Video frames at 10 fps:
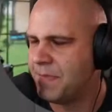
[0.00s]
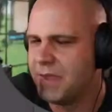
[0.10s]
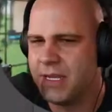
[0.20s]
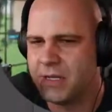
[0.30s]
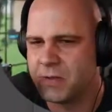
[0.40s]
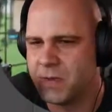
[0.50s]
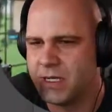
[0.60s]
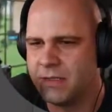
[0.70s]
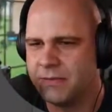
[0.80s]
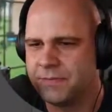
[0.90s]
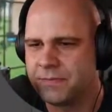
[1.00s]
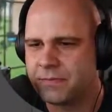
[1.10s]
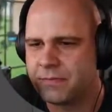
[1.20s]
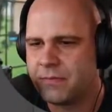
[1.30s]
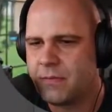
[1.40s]
Here's one.
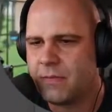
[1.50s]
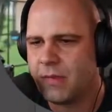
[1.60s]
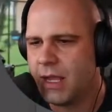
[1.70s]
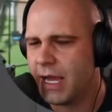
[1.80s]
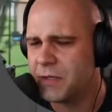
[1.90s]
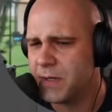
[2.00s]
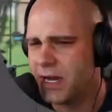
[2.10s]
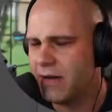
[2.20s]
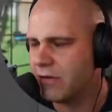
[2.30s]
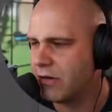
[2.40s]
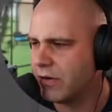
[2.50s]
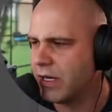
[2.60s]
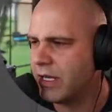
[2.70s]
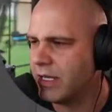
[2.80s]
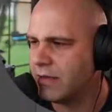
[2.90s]
I guess when I hover over it,
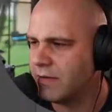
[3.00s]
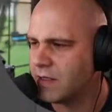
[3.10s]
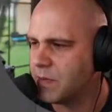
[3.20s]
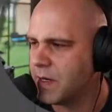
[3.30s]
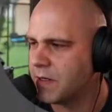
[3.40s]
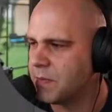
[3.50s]
it disappears.